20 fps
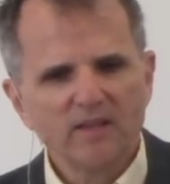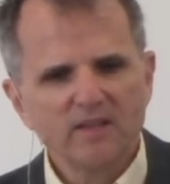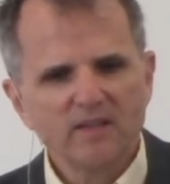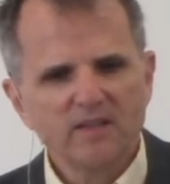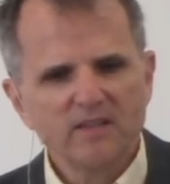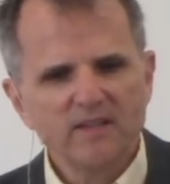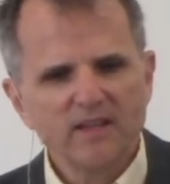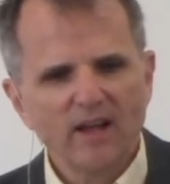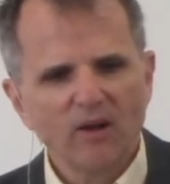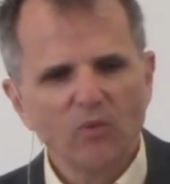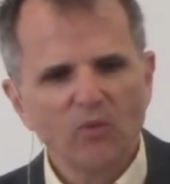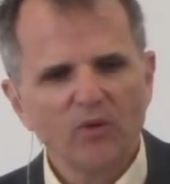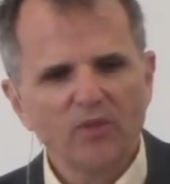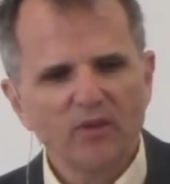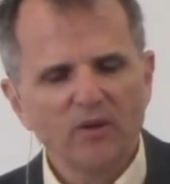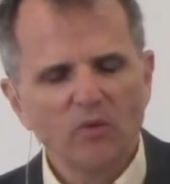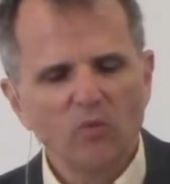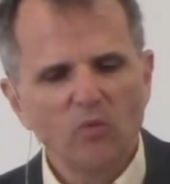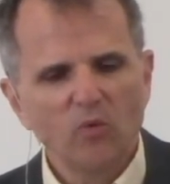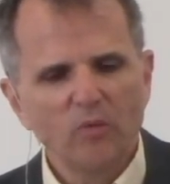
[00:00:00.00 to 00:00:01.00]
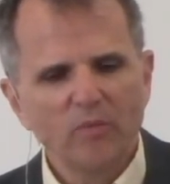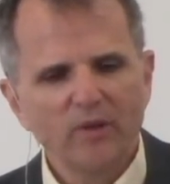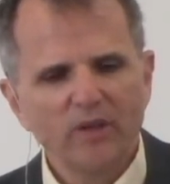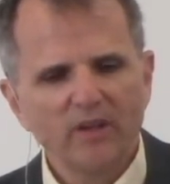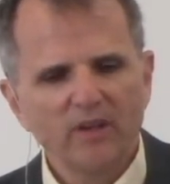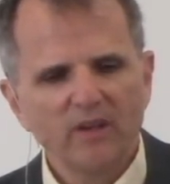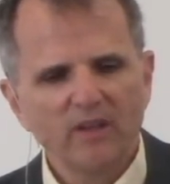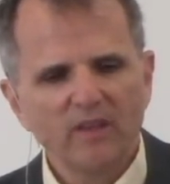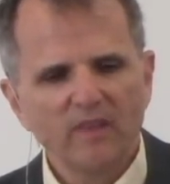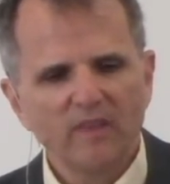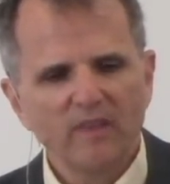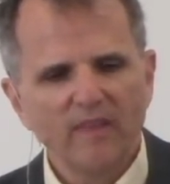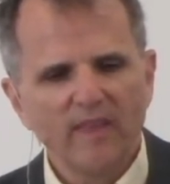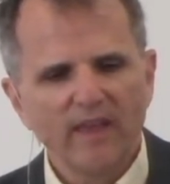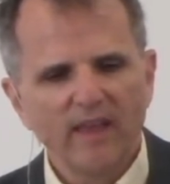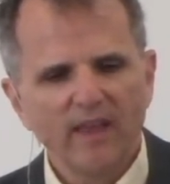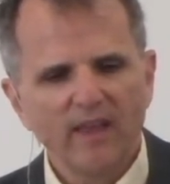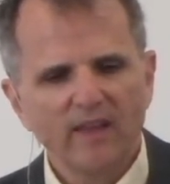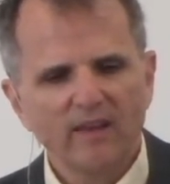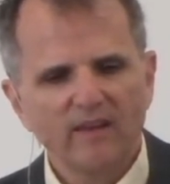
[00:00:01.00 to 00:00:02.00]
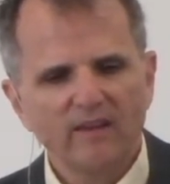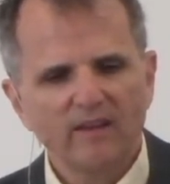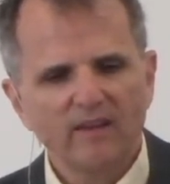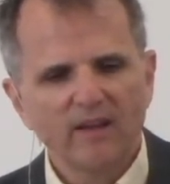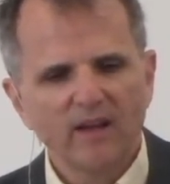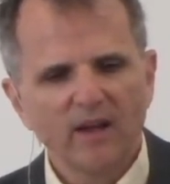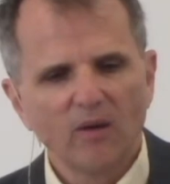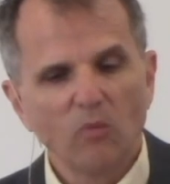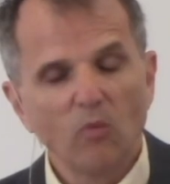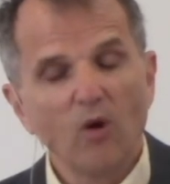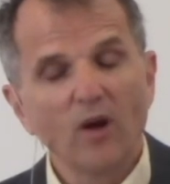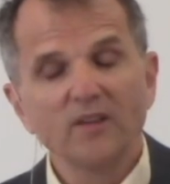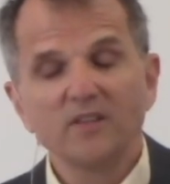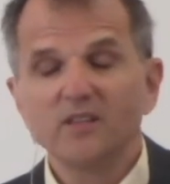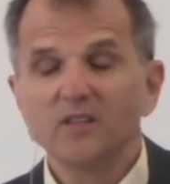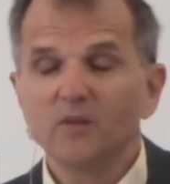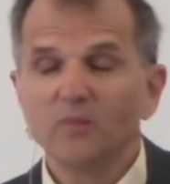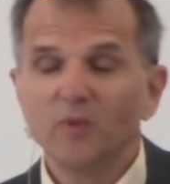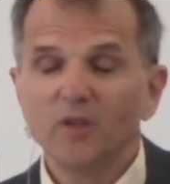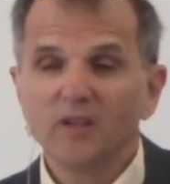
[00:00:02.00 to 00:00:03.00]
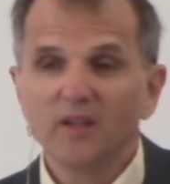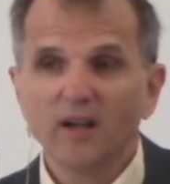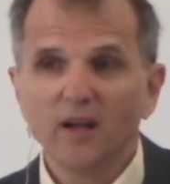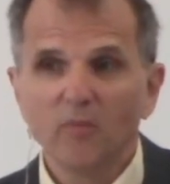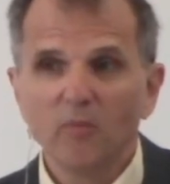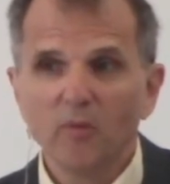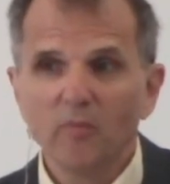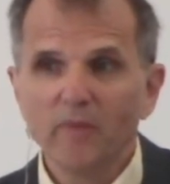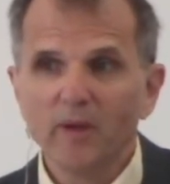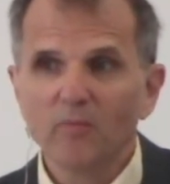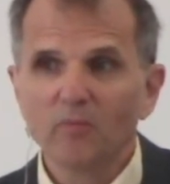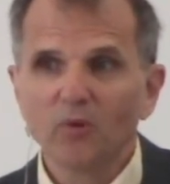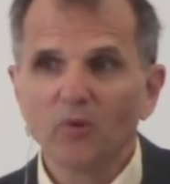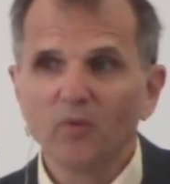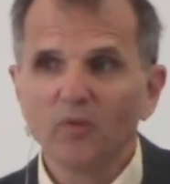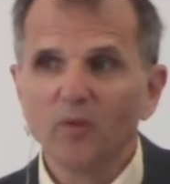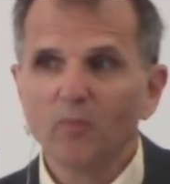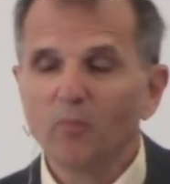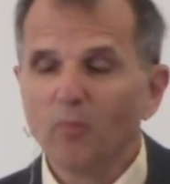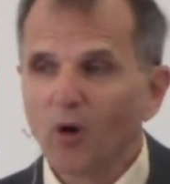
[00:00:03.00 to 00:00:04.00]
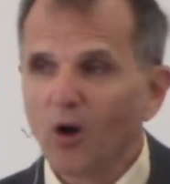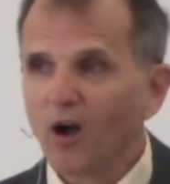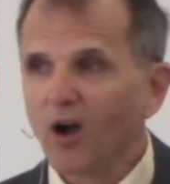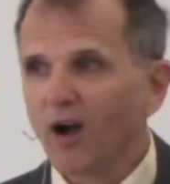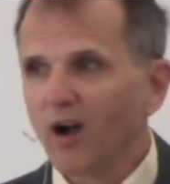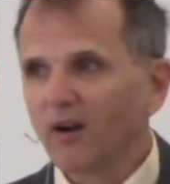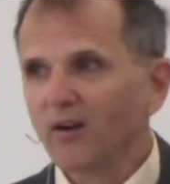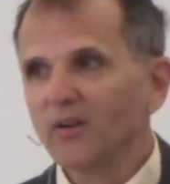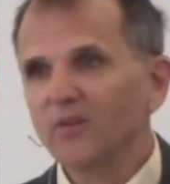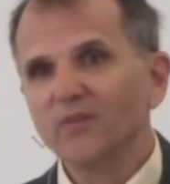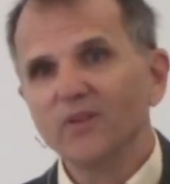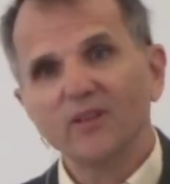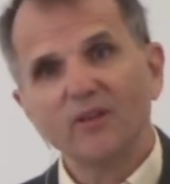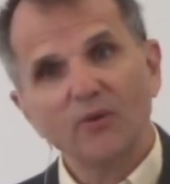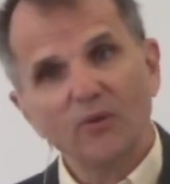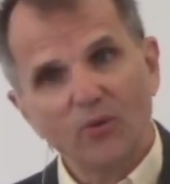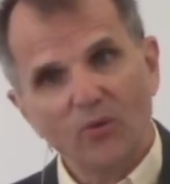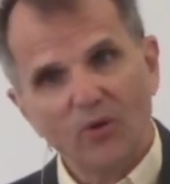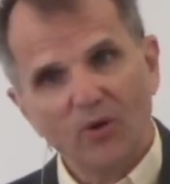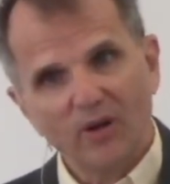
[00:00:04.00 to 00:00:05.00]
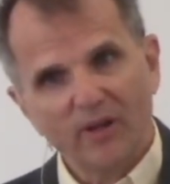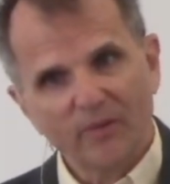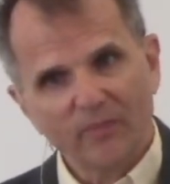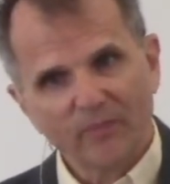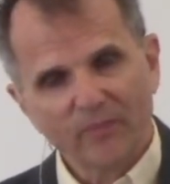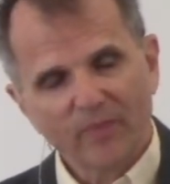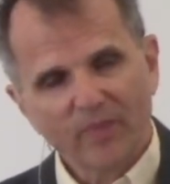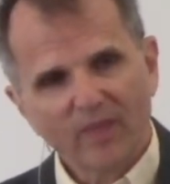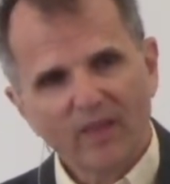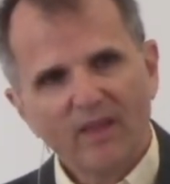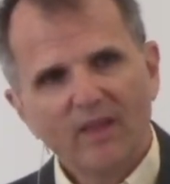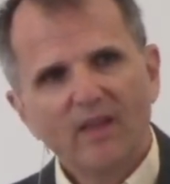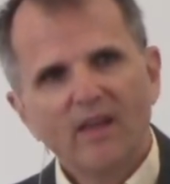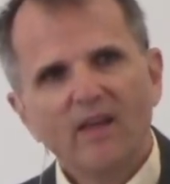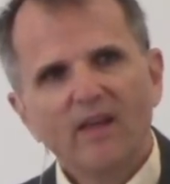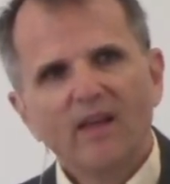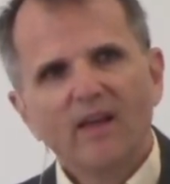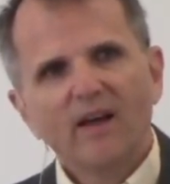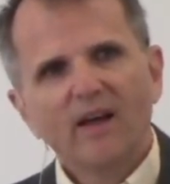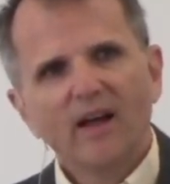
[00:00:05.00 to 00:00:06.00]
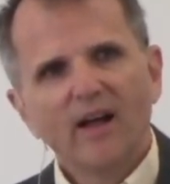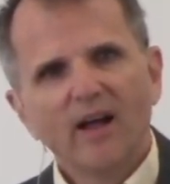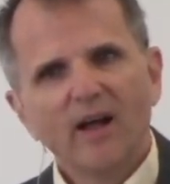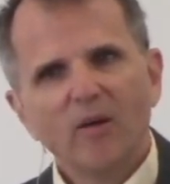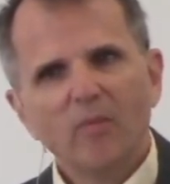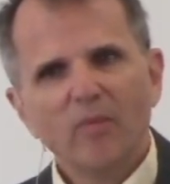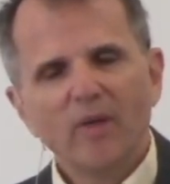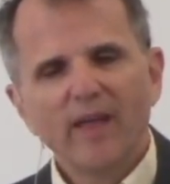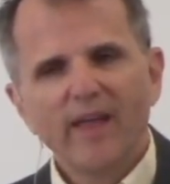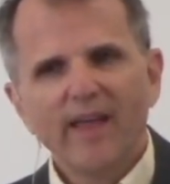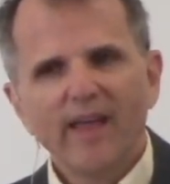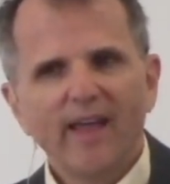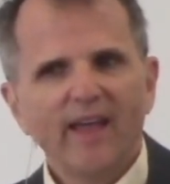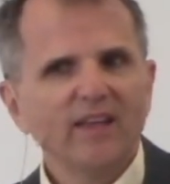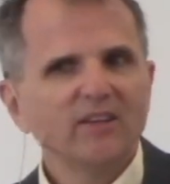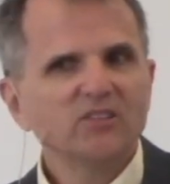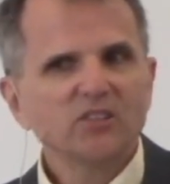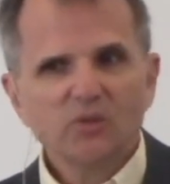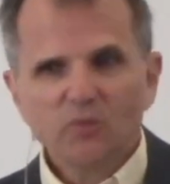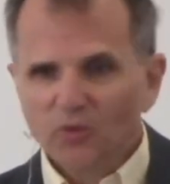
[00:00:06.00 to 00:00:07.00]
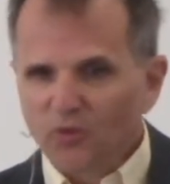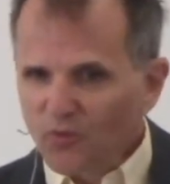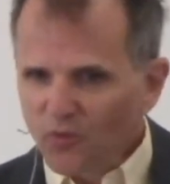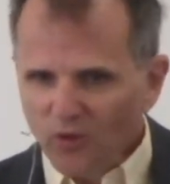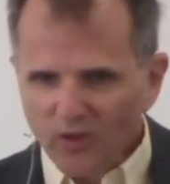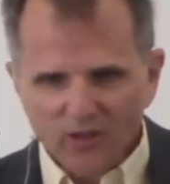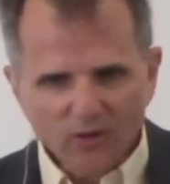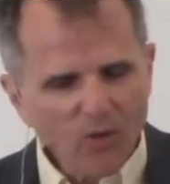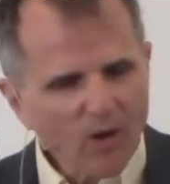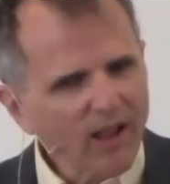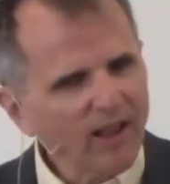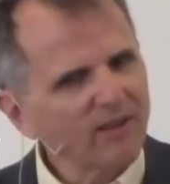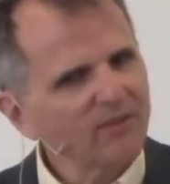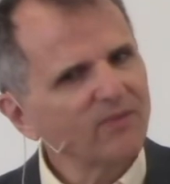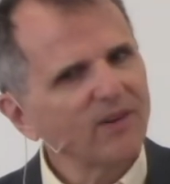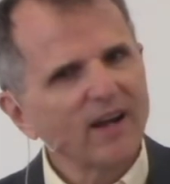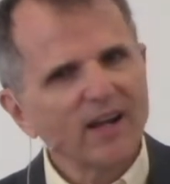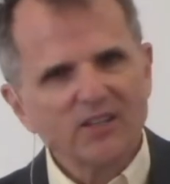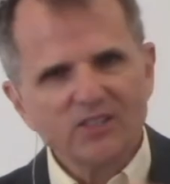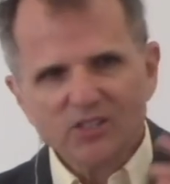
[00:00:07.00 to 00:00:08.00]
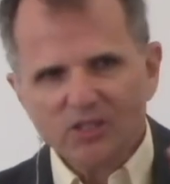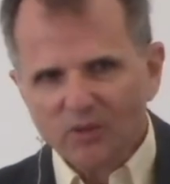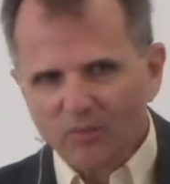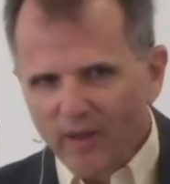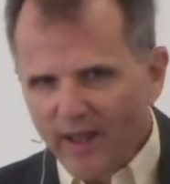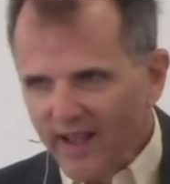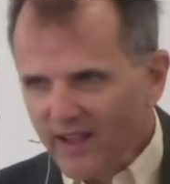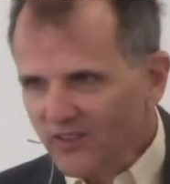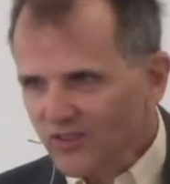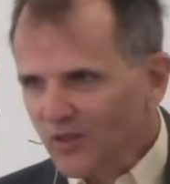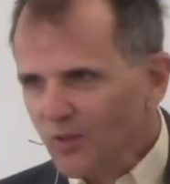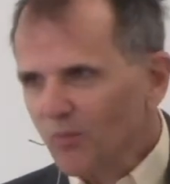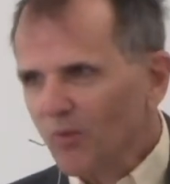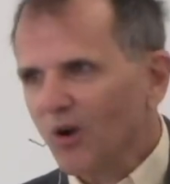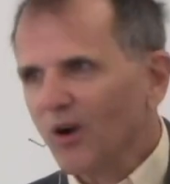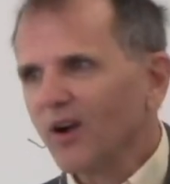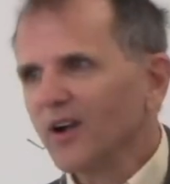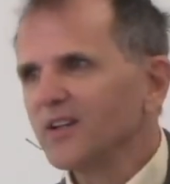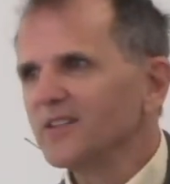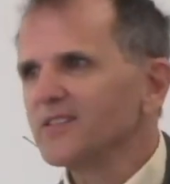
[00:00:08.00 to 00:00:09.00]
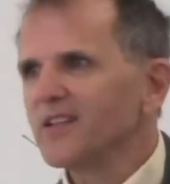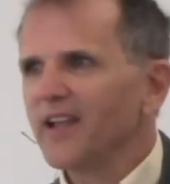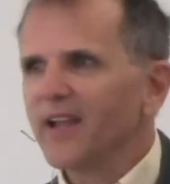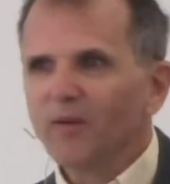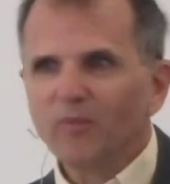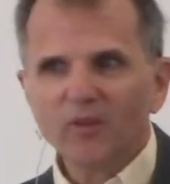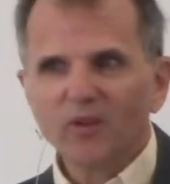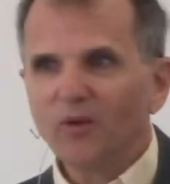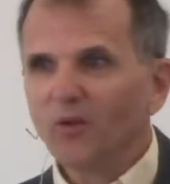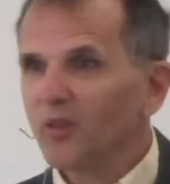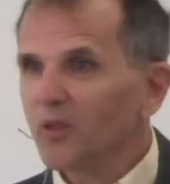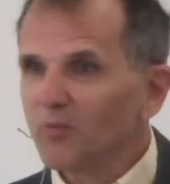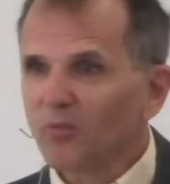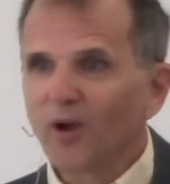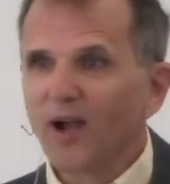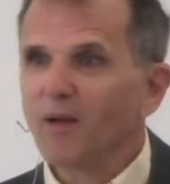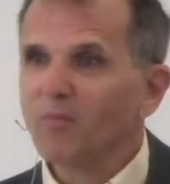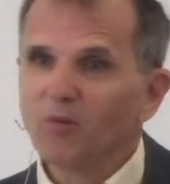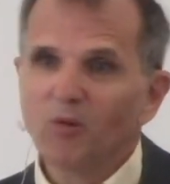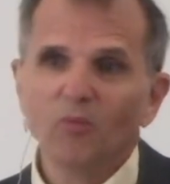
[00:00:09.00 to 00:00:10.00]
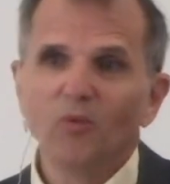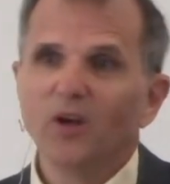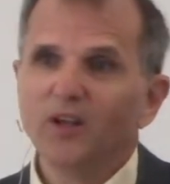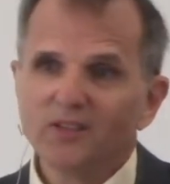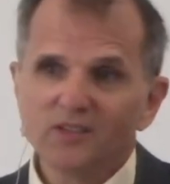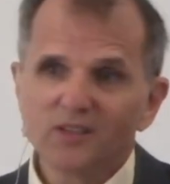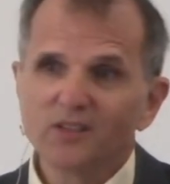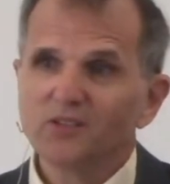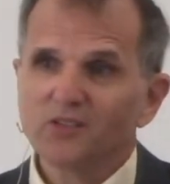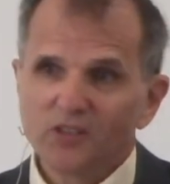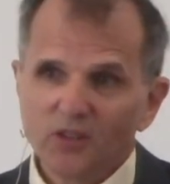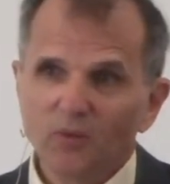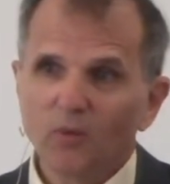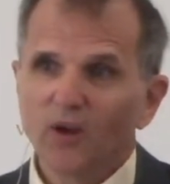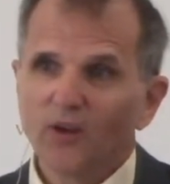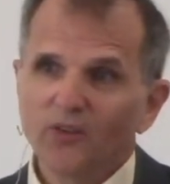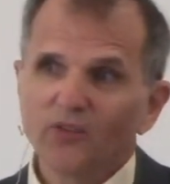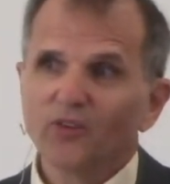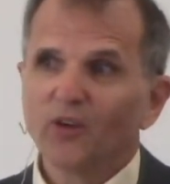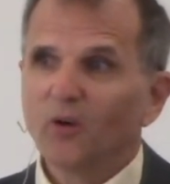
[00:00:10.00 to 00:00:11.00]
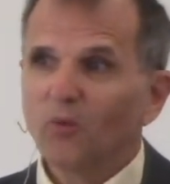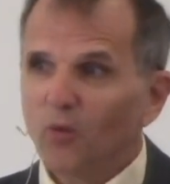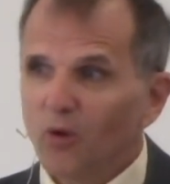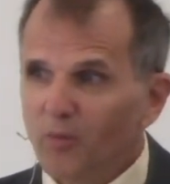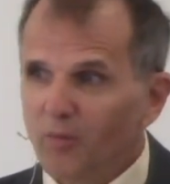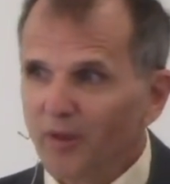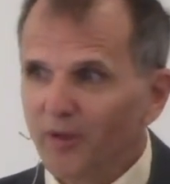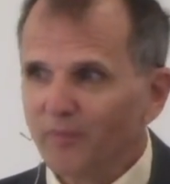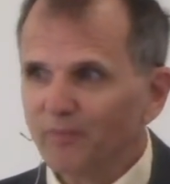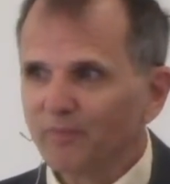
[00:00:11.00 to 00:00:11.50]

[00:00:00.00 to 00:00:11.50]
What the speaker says: dealt with a woman that wanted to become a member of the bar of Illinois. And she was fully qualified. She'd passed the bar exam. The only problem was that she was a woman.